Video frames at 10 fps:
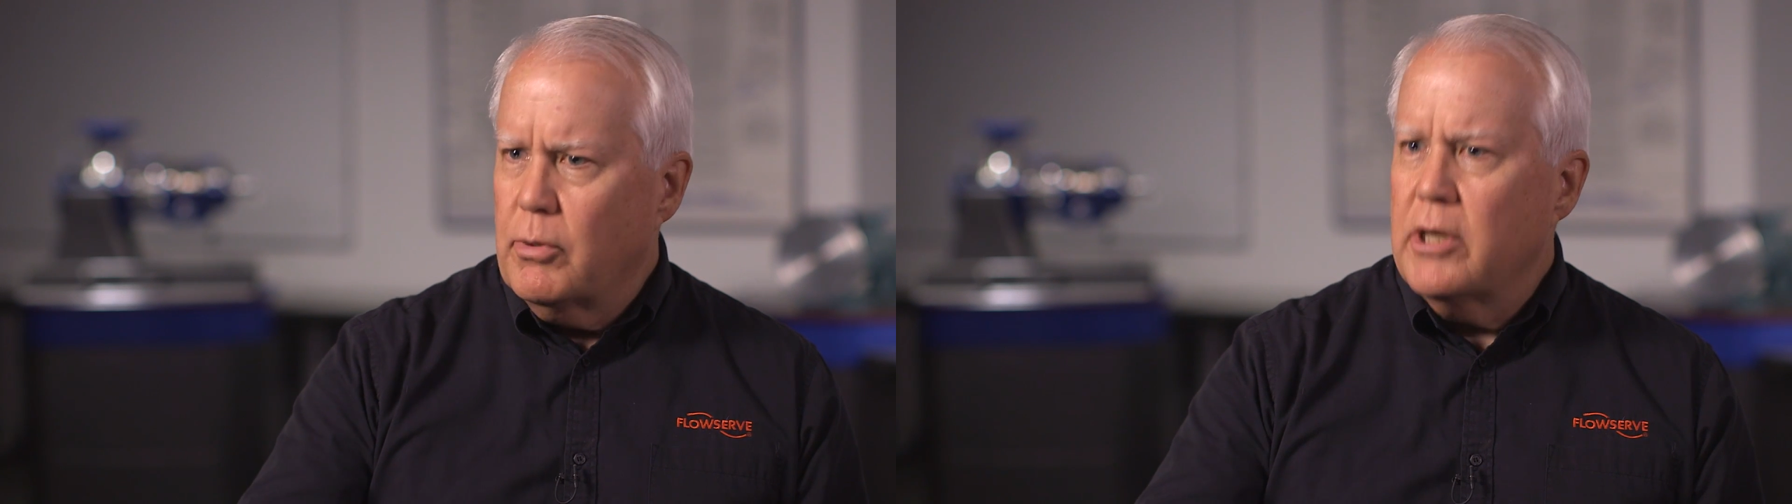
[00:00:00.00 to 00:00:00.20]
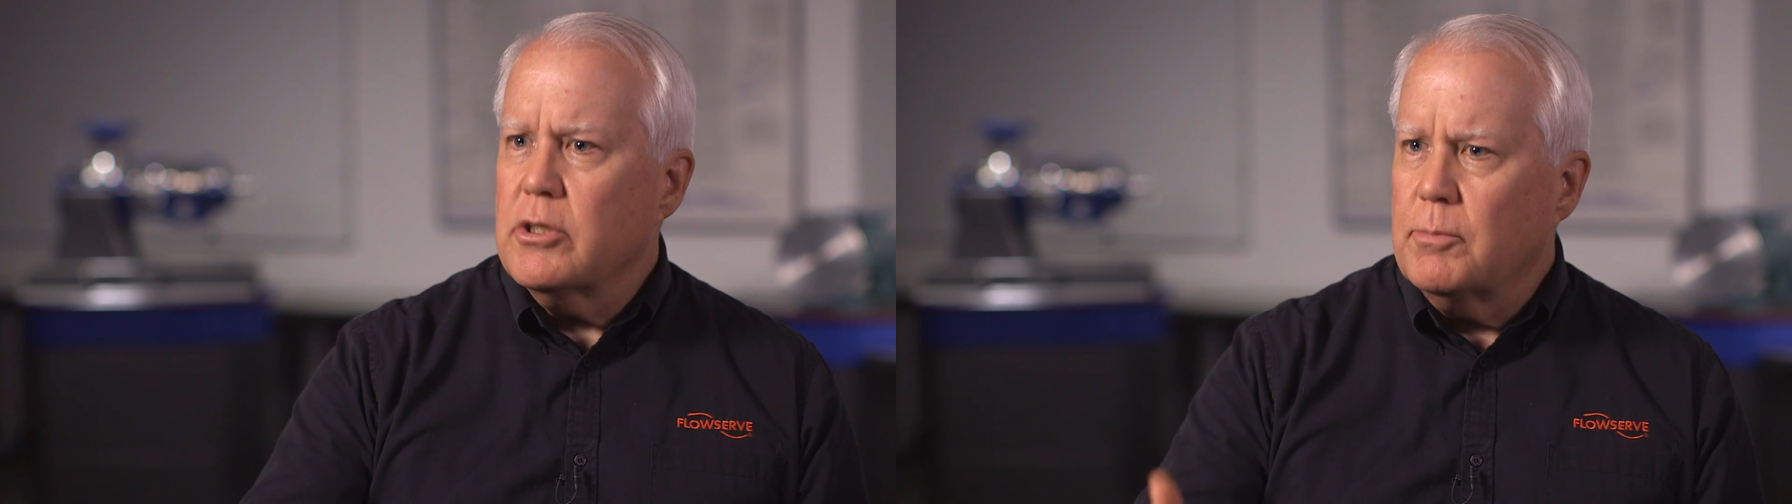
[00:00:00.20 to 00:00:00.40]

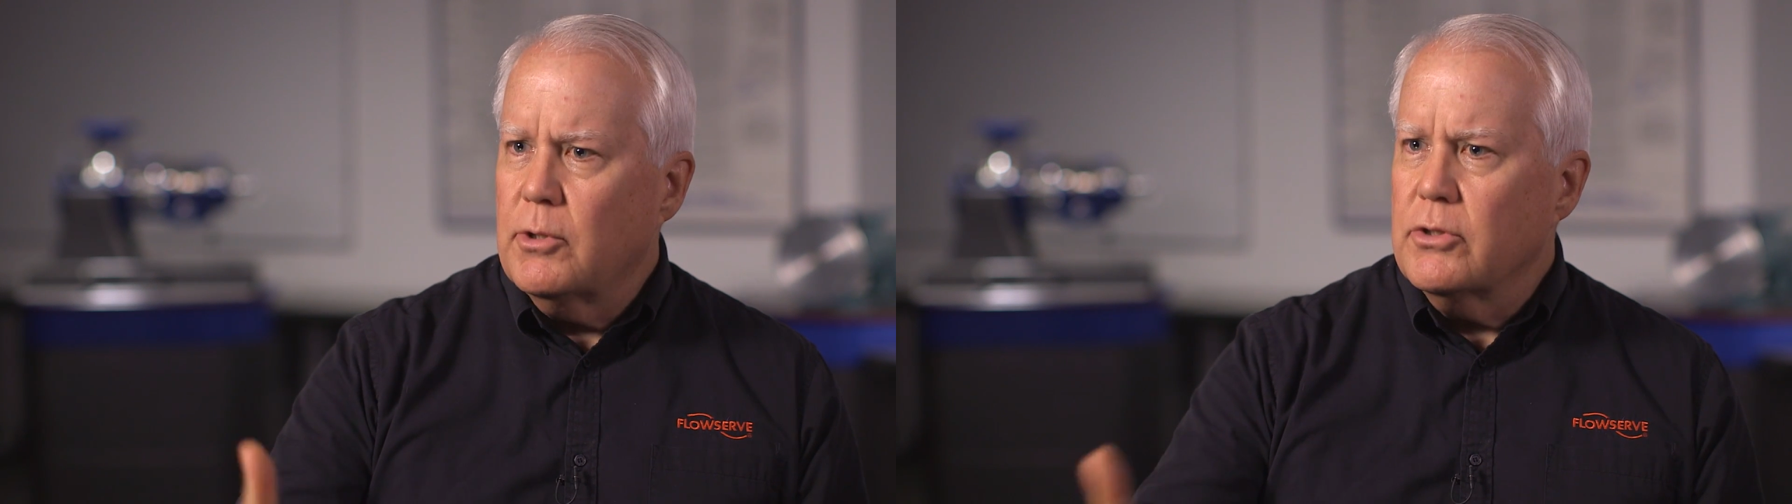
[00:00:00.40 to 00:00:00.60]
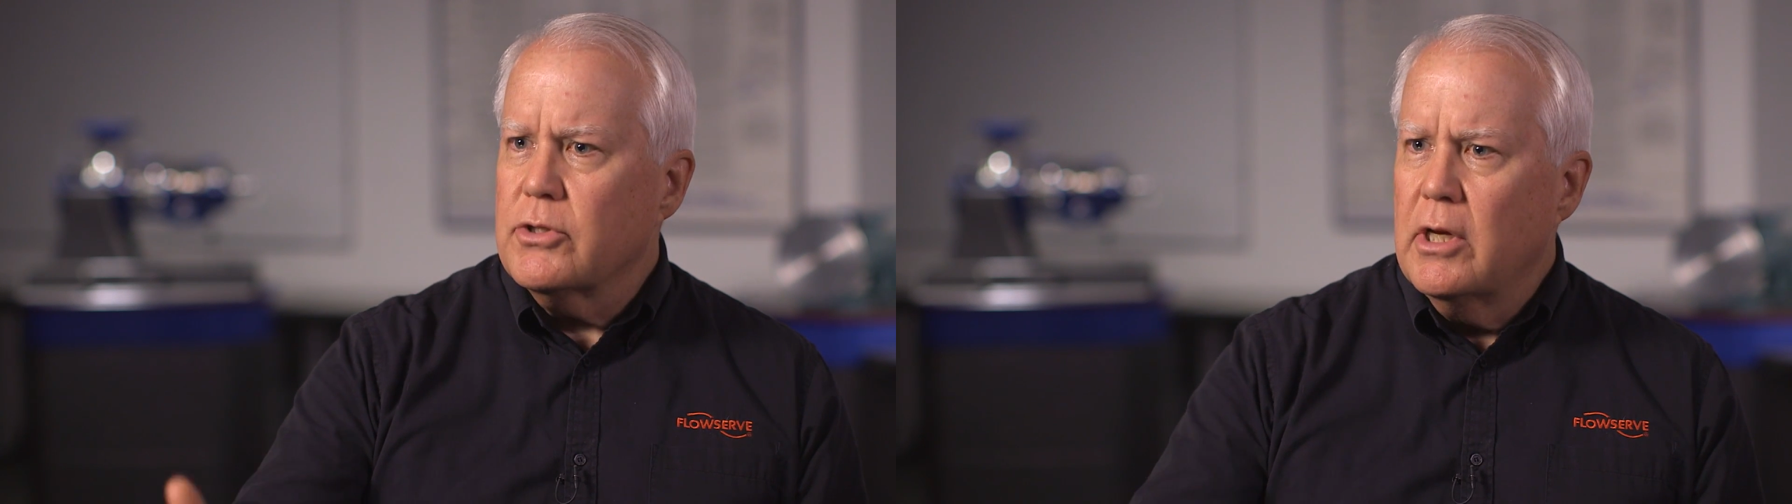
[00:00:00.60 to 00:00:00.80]

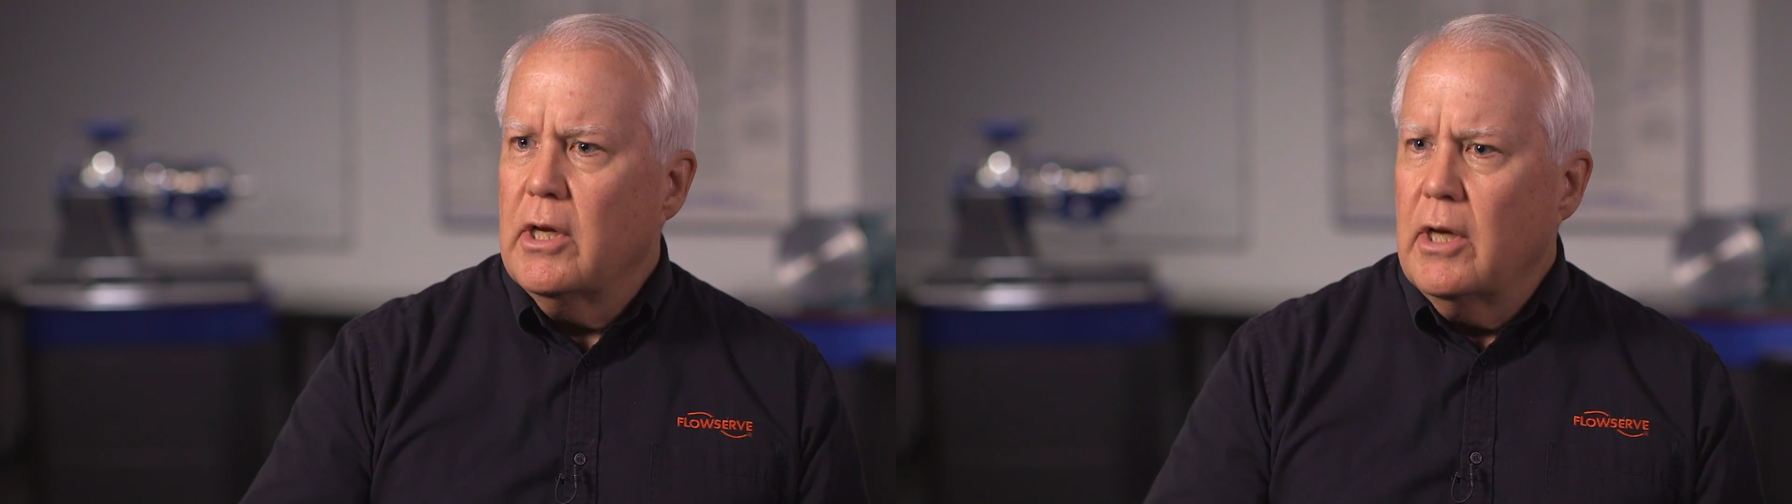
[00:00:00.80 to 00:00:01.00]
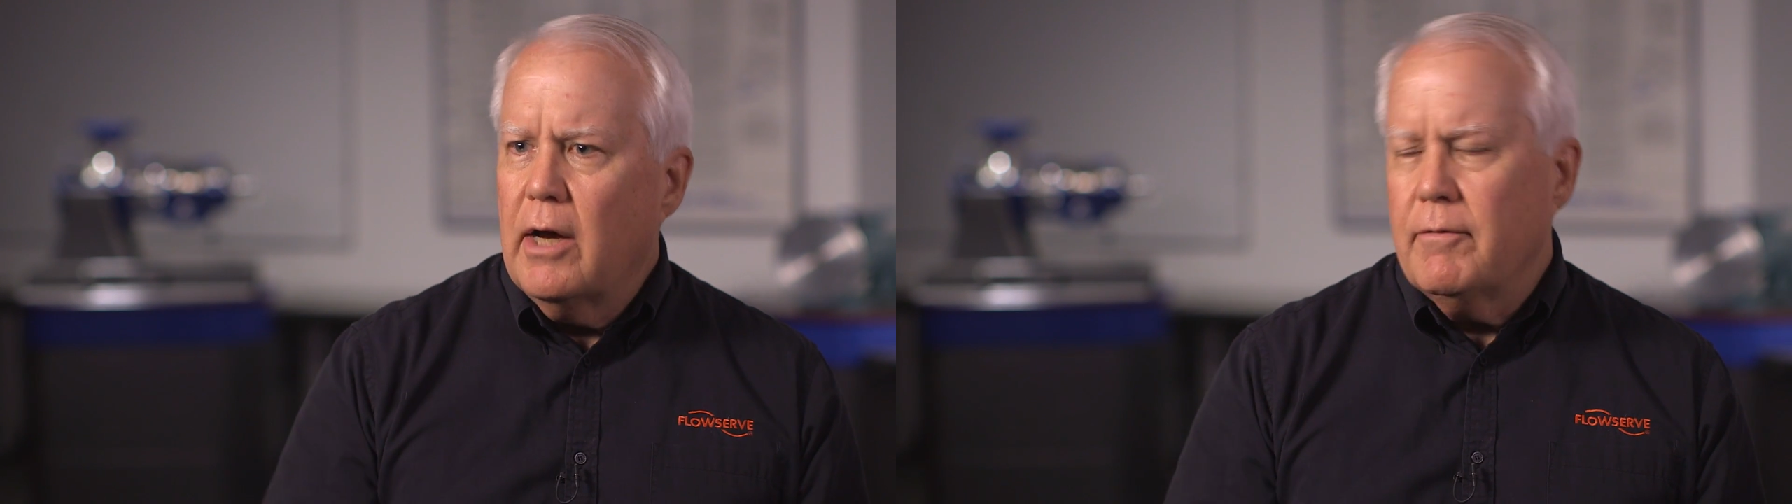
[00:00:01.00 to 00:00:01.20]
principles
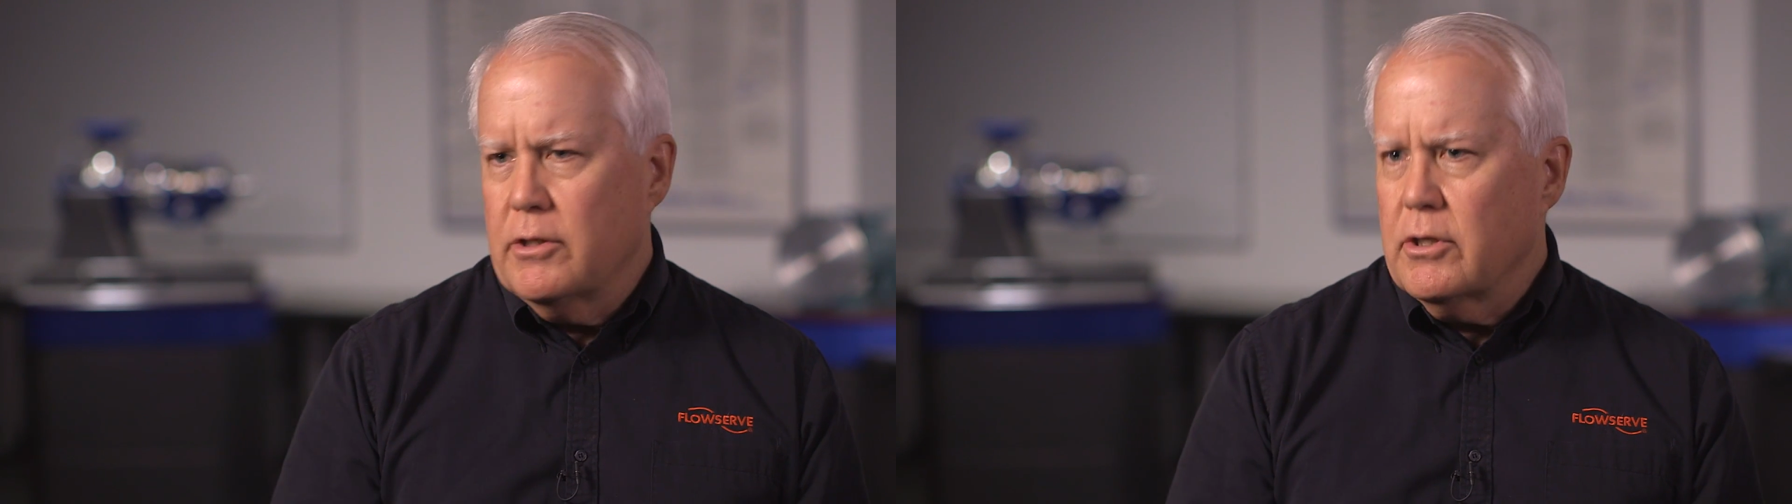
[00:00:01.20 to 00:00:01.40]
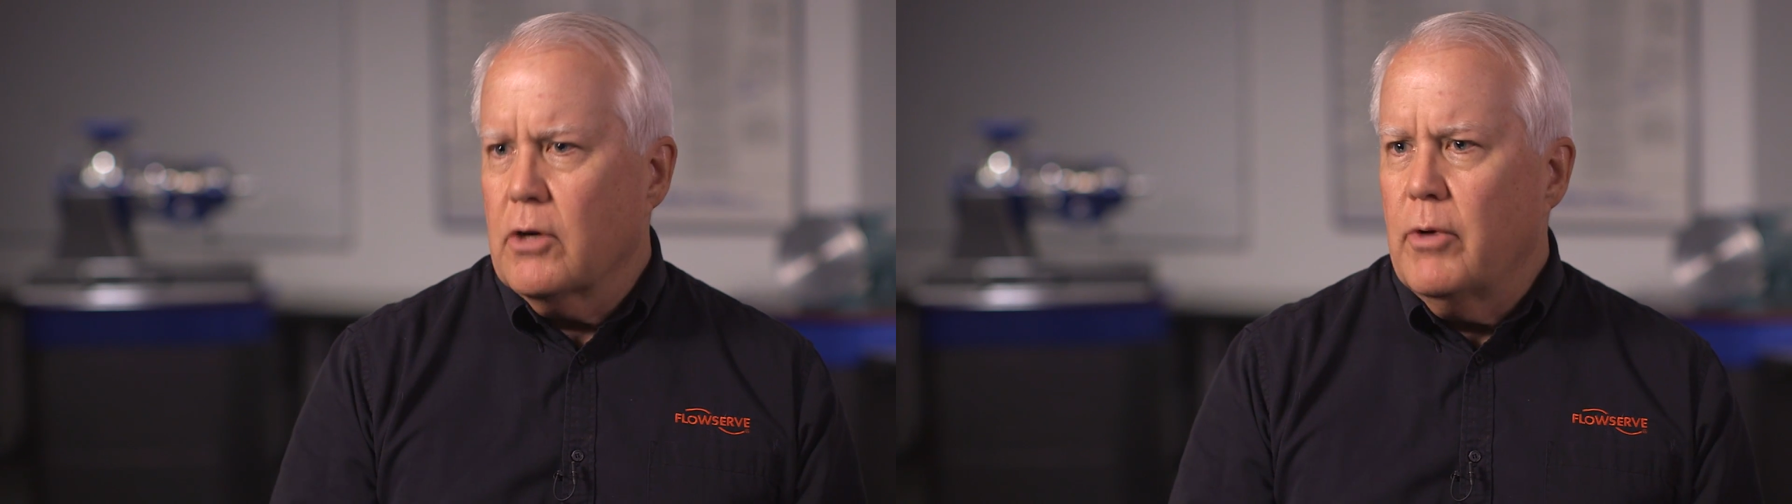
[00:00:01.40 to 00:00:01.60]
of
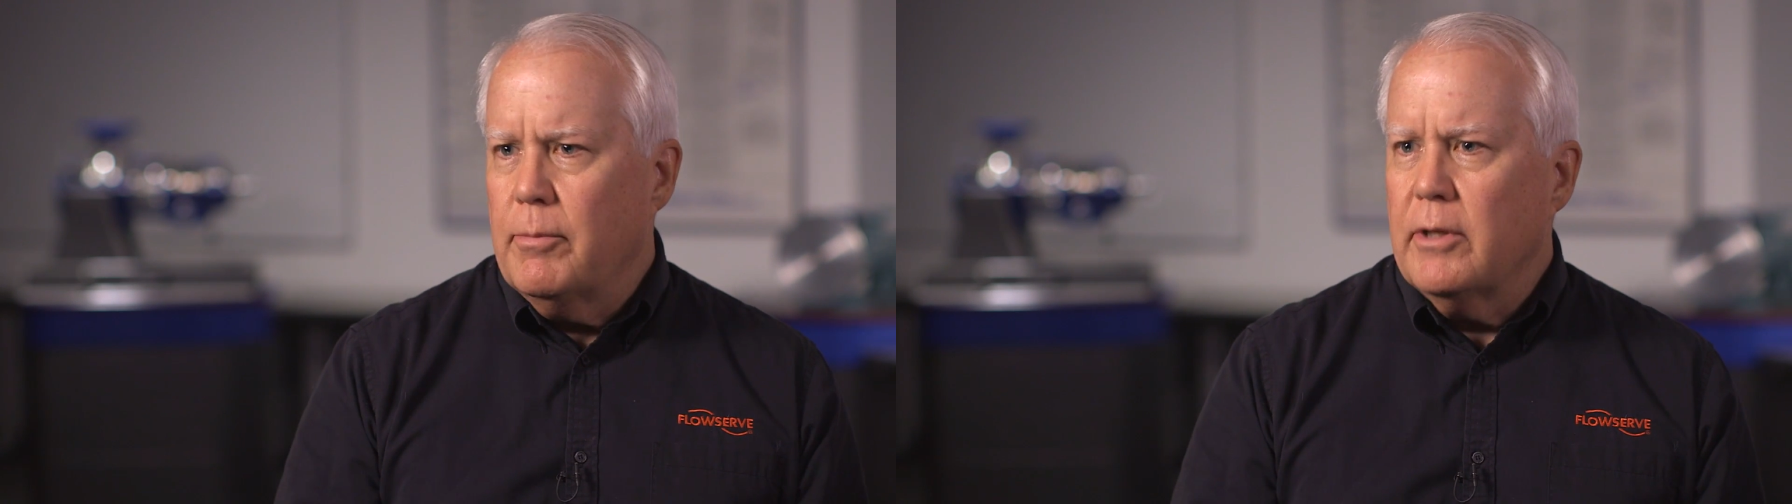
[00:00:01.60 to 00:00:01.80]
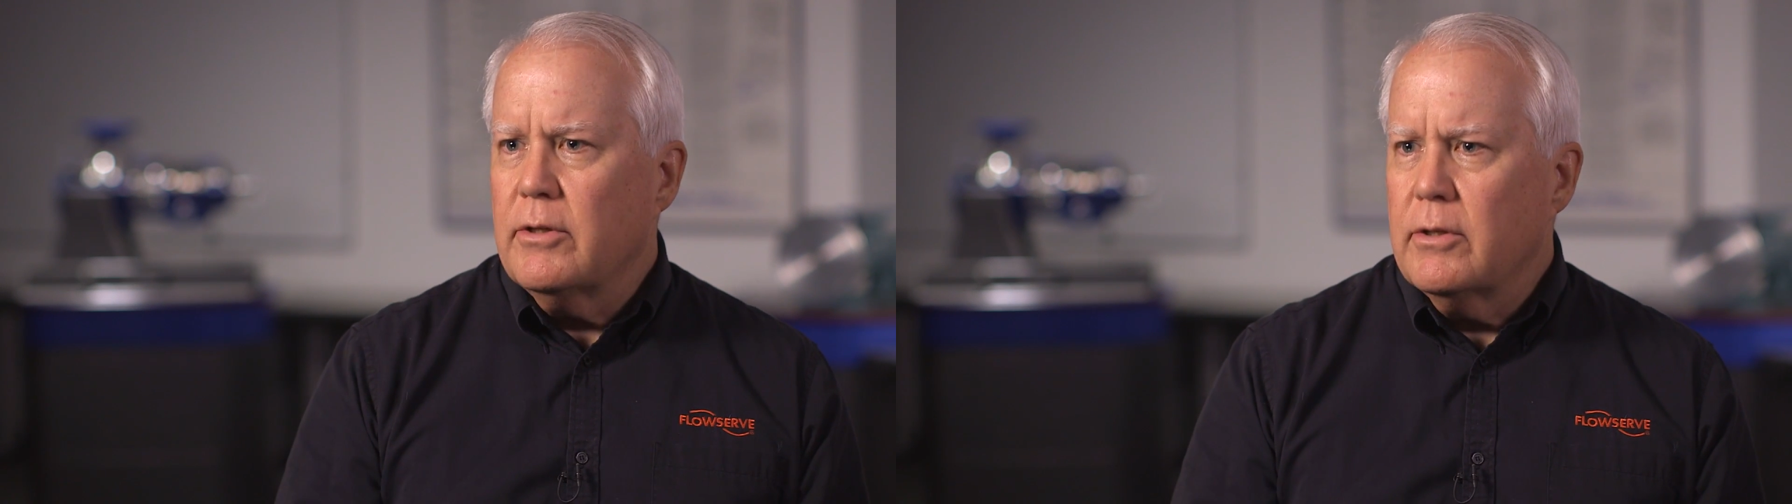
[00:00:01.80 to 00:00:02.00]
this
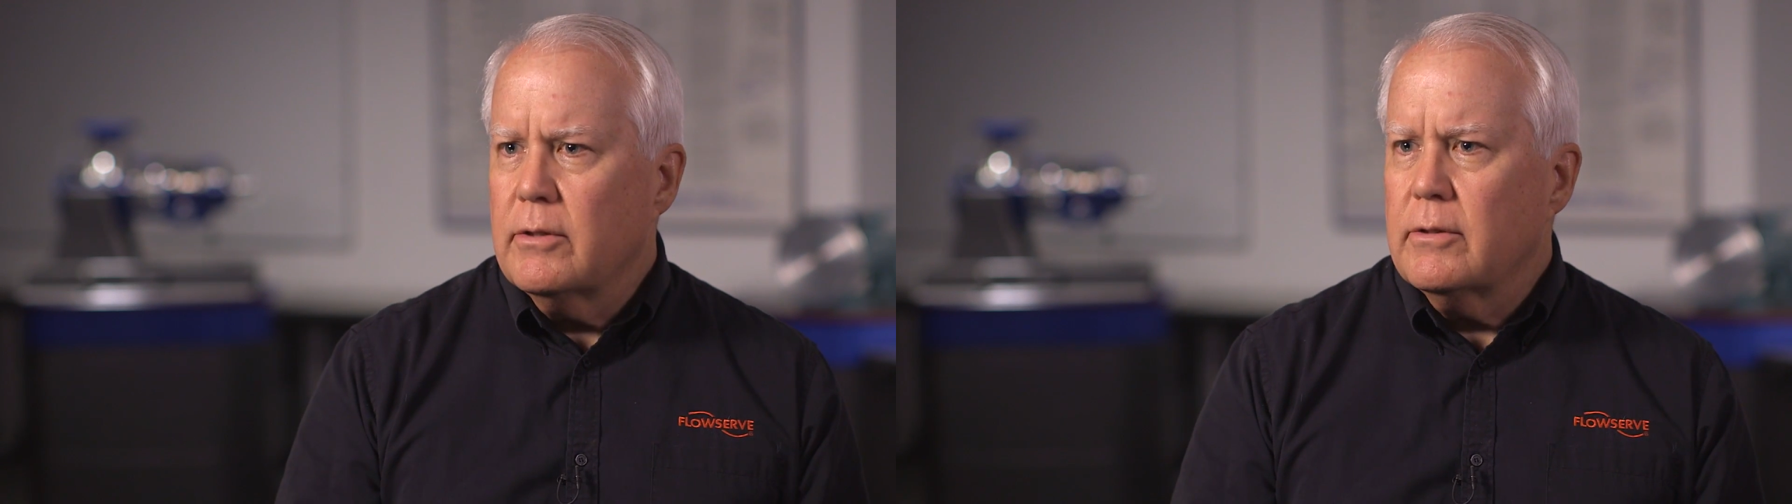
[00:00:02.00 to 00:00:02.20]
equipment.